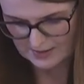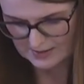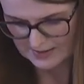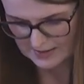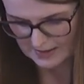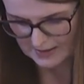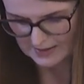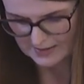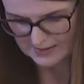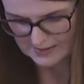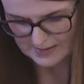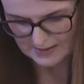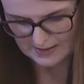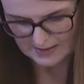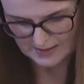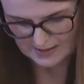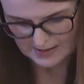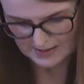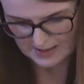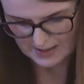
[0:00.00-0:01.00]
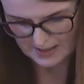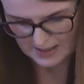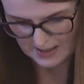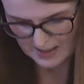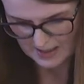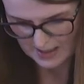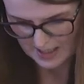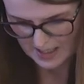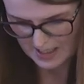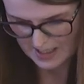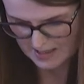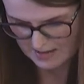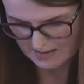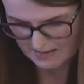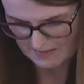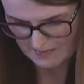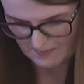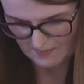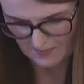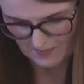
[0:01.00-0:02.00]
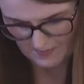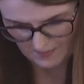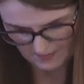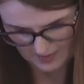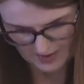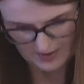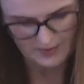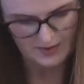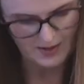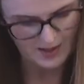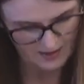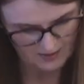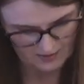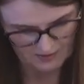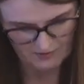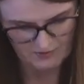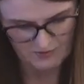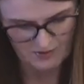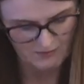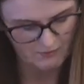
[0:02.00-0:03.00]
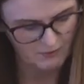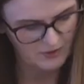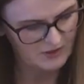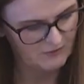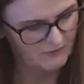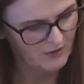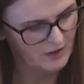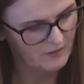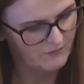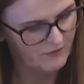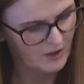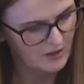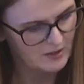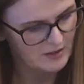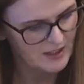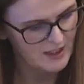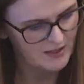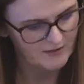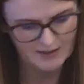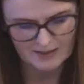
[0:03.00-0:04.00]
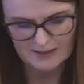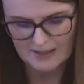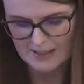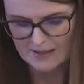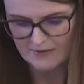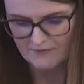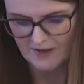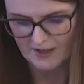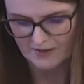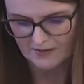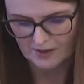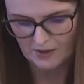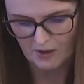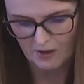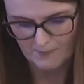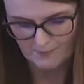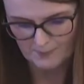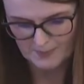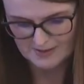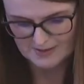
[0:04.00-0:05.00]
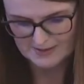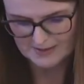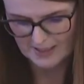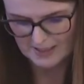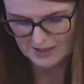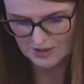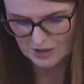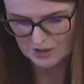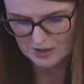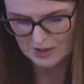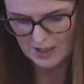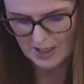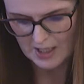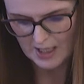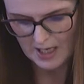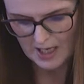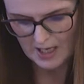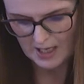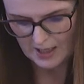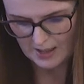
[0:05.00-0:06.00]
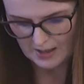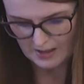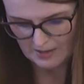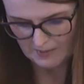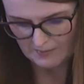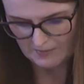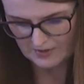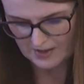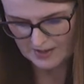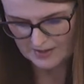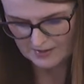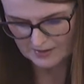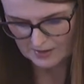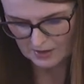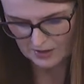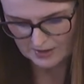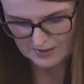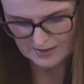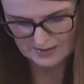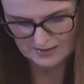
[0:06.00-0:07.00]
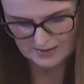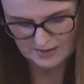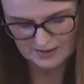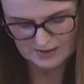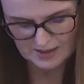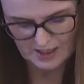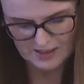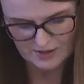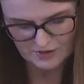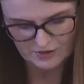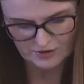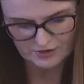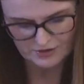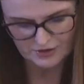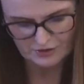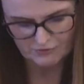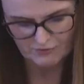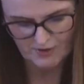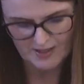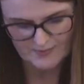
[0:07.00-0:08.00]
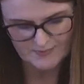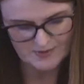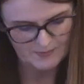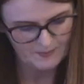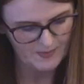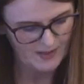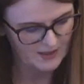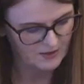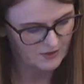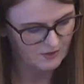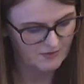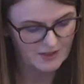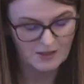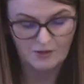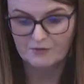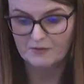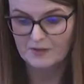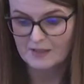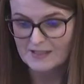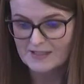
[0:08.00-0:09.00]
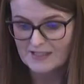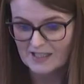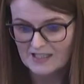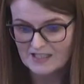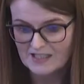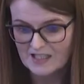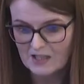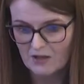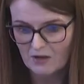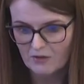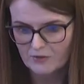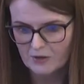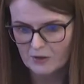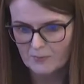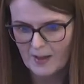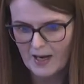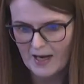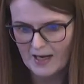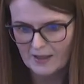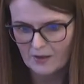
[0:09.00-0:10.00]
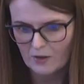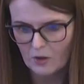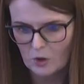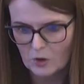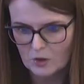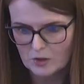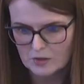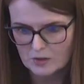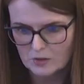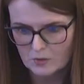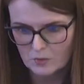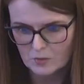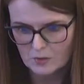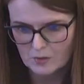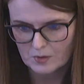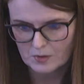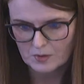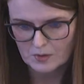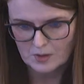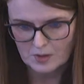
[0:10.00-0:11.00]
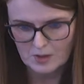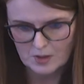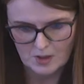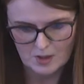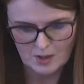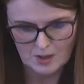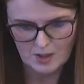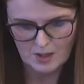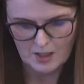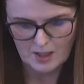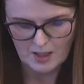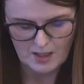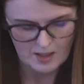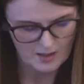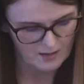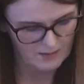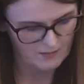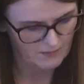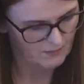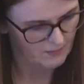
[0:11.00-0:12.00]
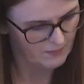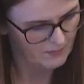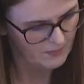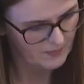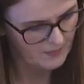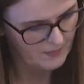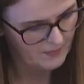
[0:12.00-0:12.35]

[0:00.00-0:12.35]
6 um, and then there was around volunteering leave and the compensation um, these clauses in the schedule are described at page 360 of your pack also. Um,